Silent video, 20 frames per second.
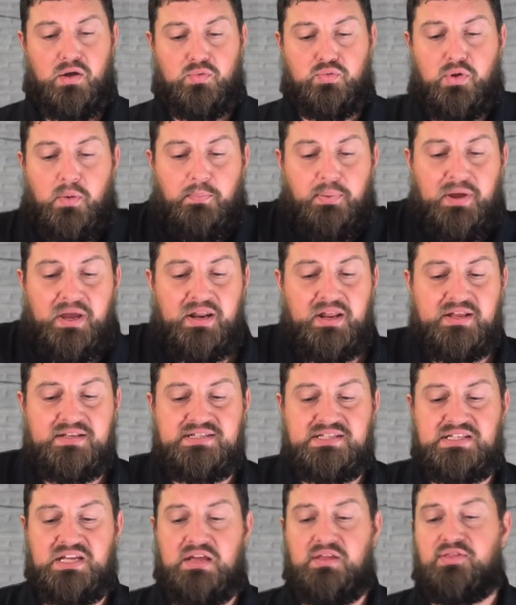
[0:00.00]
repeated
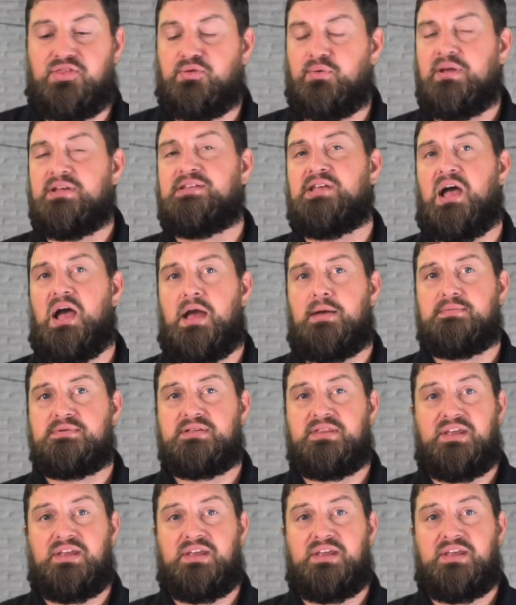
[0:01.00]
sin three times.